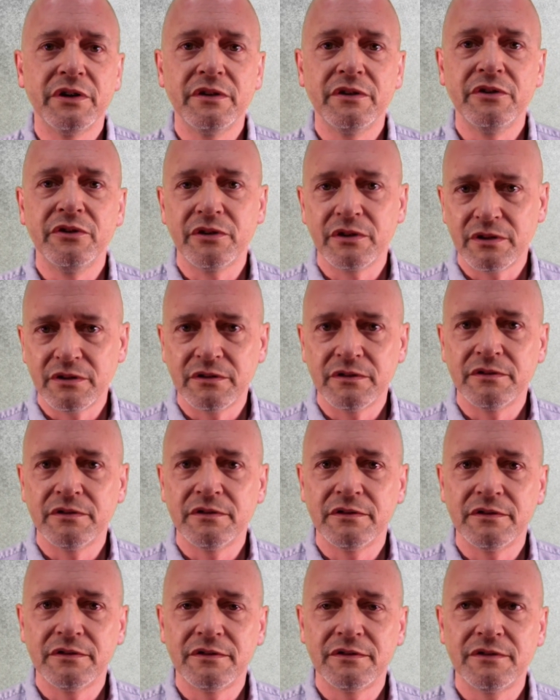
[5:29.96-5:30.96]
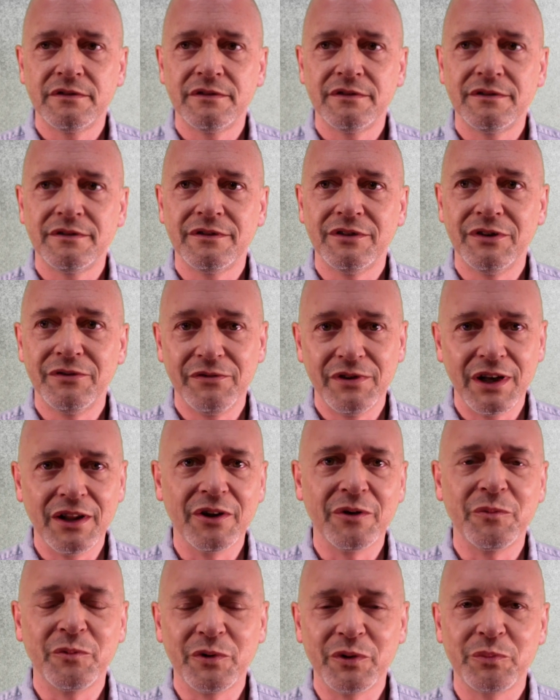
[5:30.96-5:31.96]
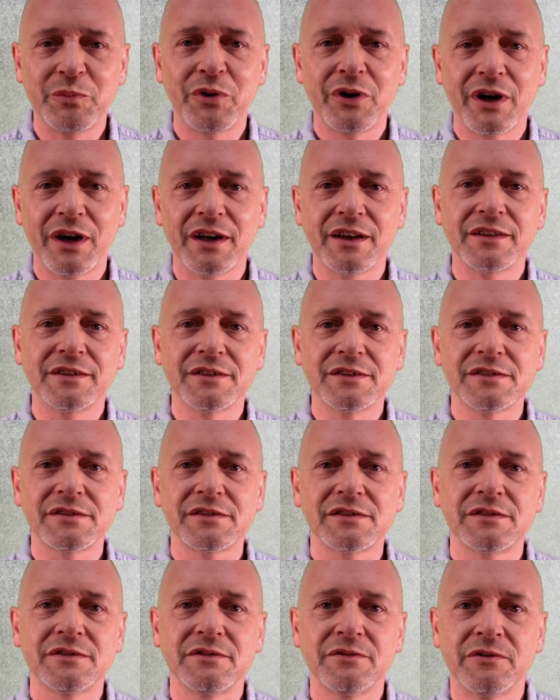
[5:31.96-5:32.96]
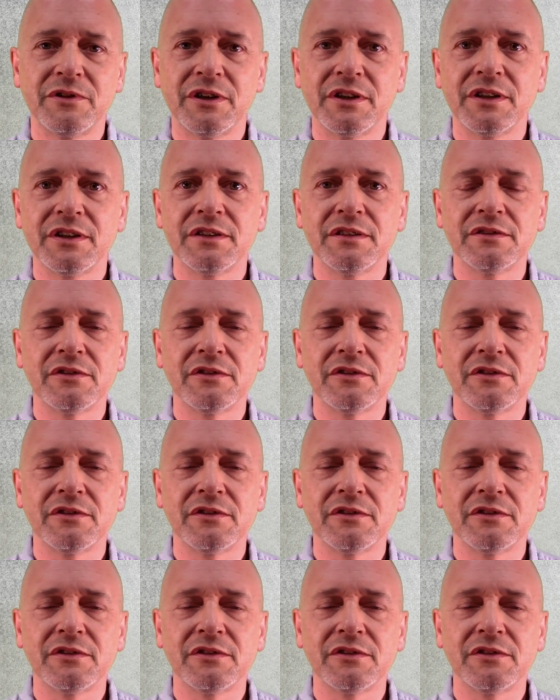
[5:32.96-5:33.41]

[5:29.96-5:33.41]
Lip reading: you can develop with practice, right?